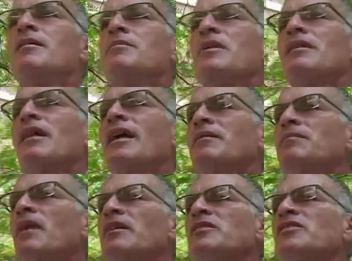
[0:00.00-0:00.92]
but like
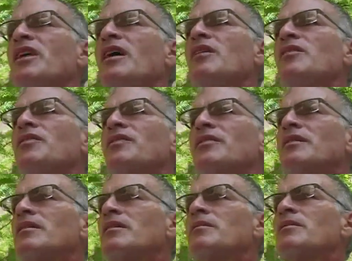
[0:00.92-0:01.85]
myself,
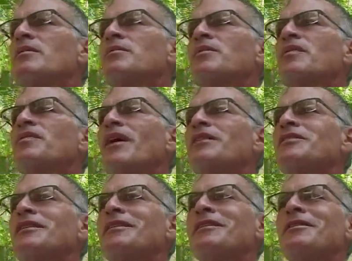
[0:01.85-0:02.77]

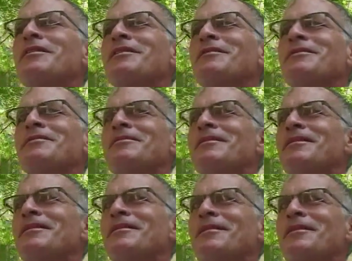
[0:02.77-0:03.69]
Professor Lu
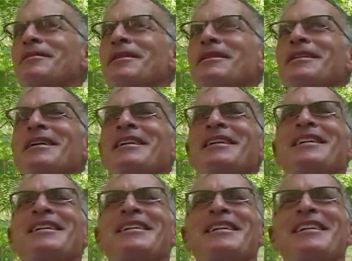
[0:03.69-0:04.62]
Larudy
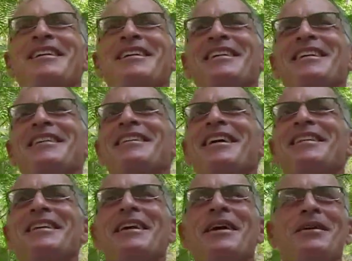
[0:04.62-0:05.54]
is
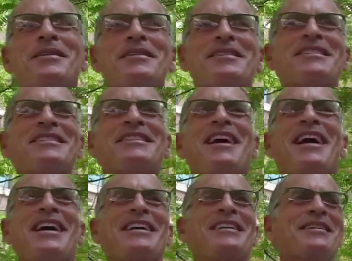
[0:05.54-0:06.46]
on the older
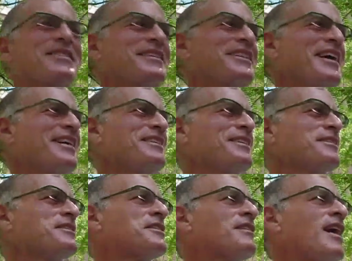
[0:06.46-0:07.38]
side of the
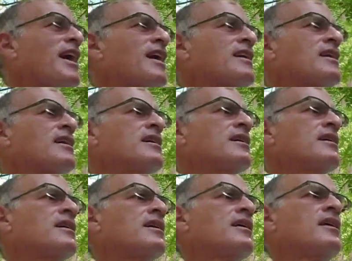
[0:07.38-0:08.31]
tenure track
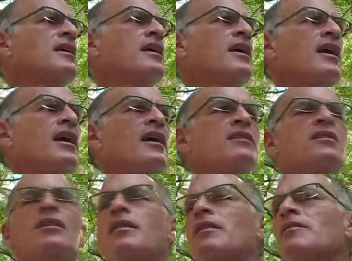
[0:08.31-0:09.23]
and
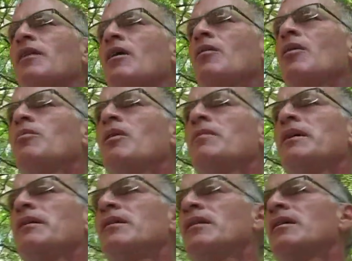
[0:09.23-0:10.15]
to throw a
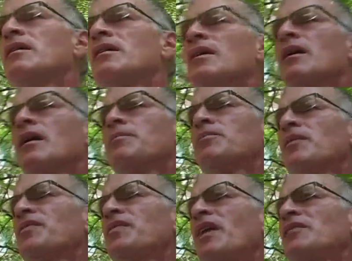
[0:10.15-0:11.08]
woman, a
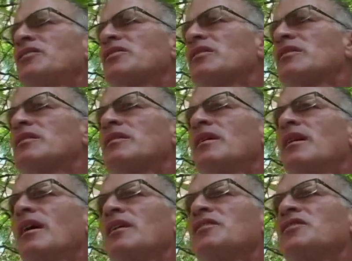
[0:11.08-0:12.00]
professor,
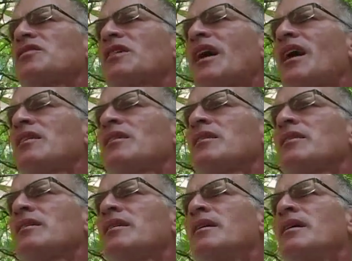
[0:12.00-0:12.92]
a scholar,